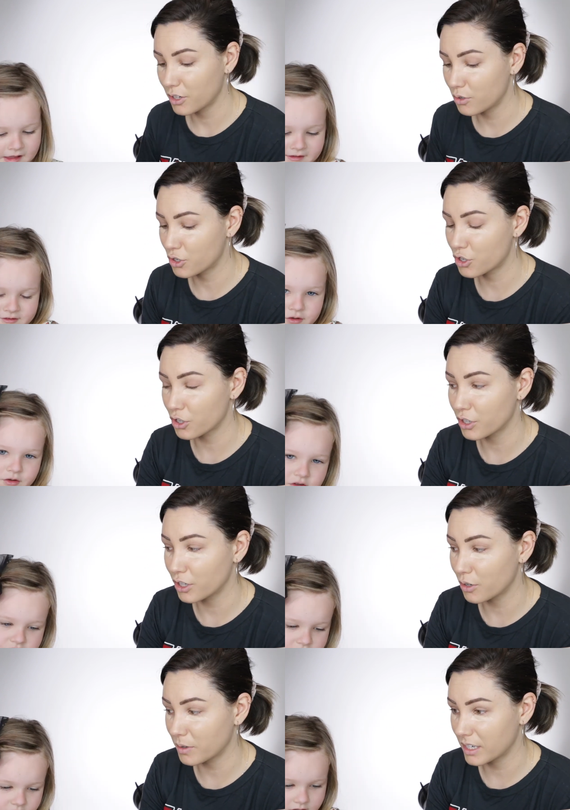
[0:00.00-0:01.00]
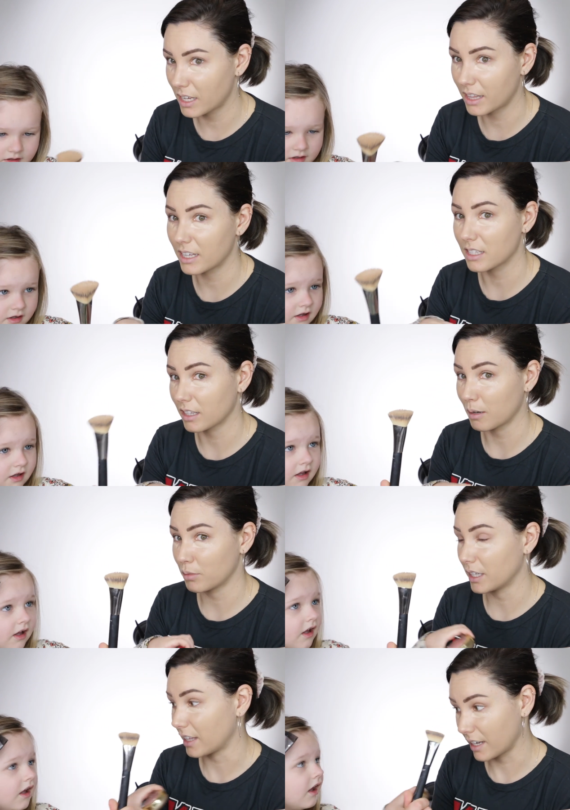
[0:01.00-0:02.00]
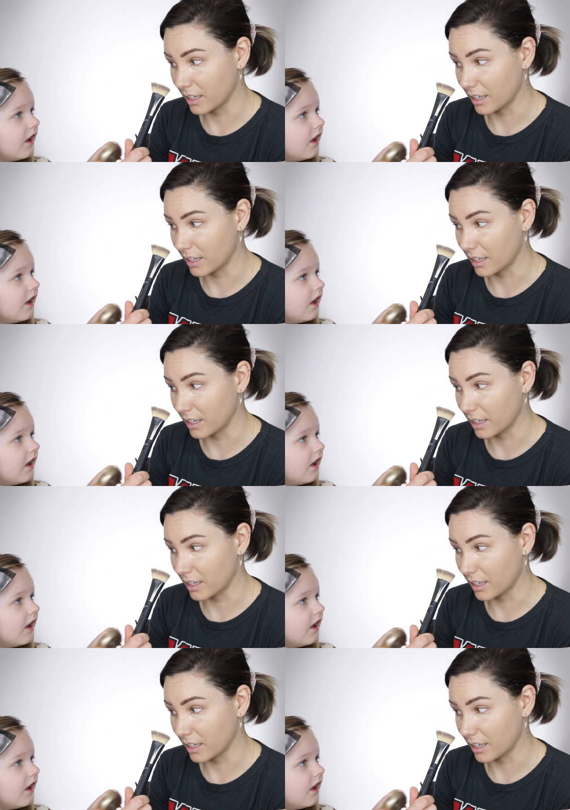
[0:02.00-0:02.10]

Speaker 1: I'm sure you don't want to take this and like blend that